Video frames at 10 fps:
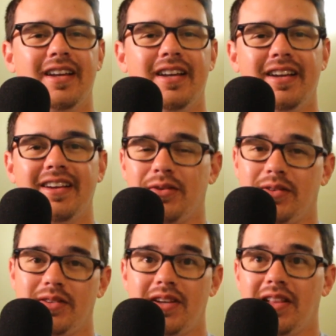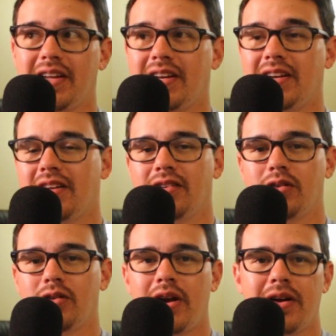You know, it's not like any other
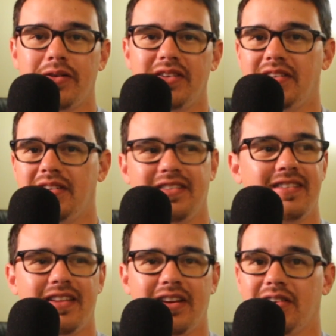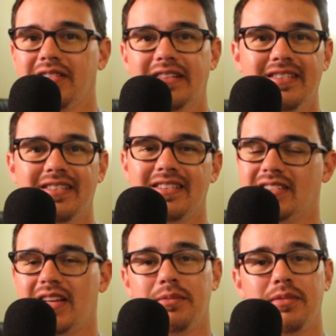crowd. Mm, they're
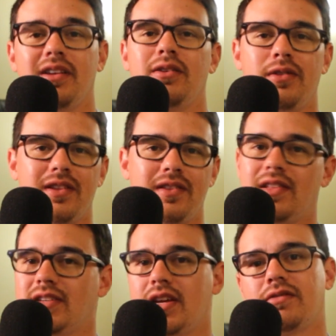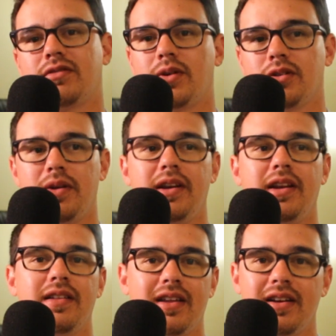same thing. You know that they say after WrestleMania
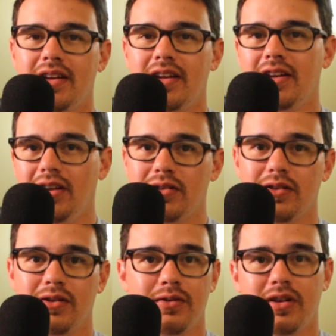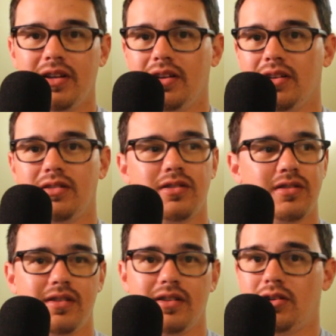that you know it's
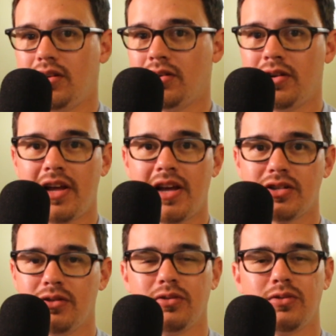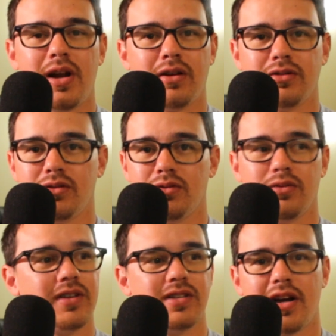in an international crowd, so
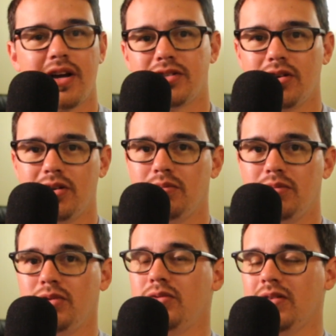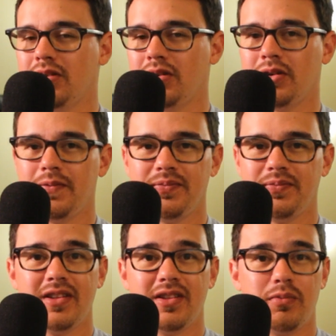these guys are going to boo for
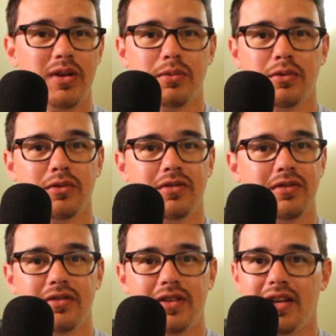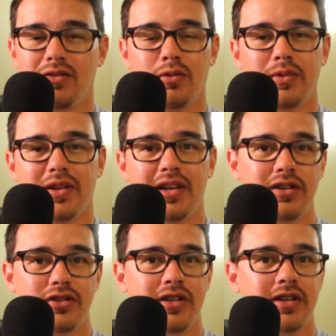the people that normally get
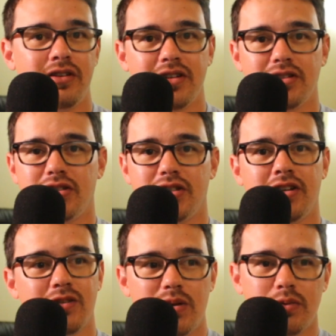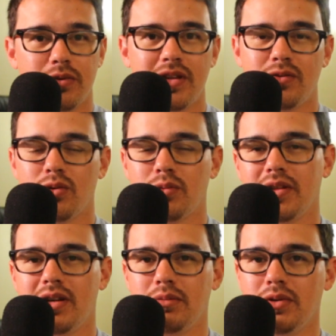cheered and cheer the people that normally
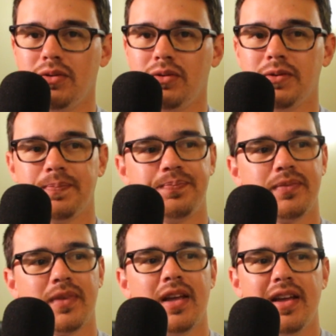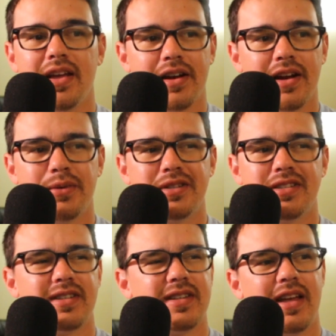get booed. And I would
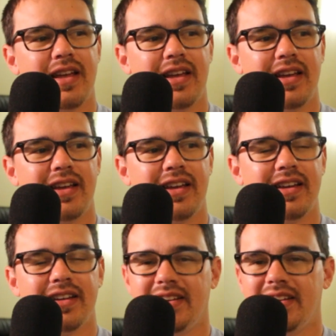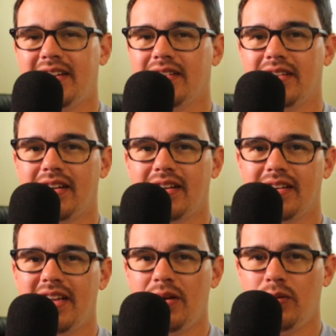say
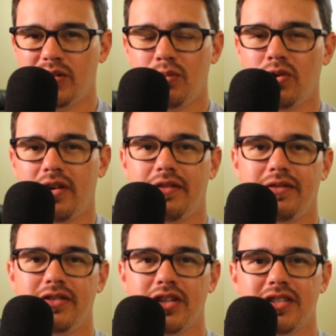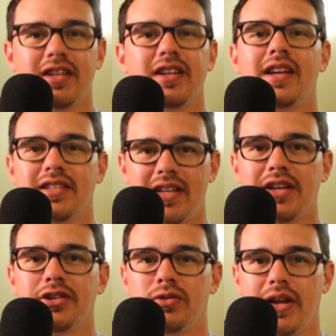it was more of just an
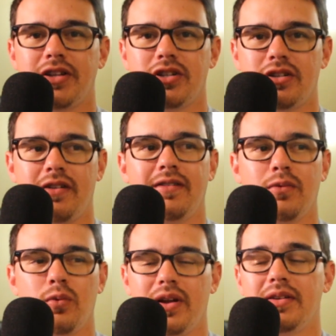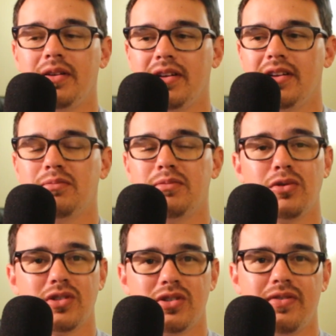exaggeration on what
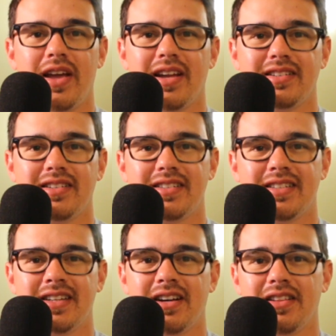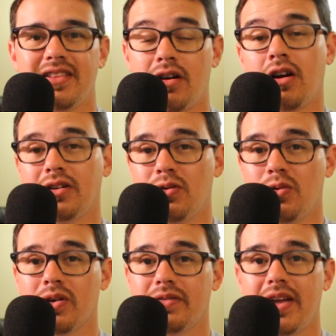most fans, the
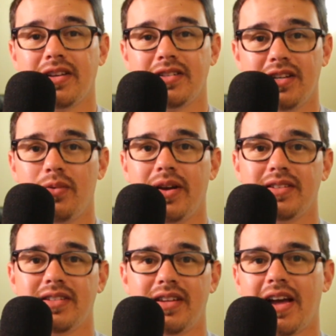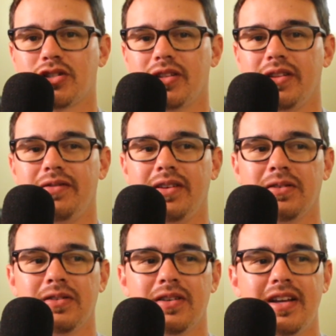hardcore fans, anyways, actually feel.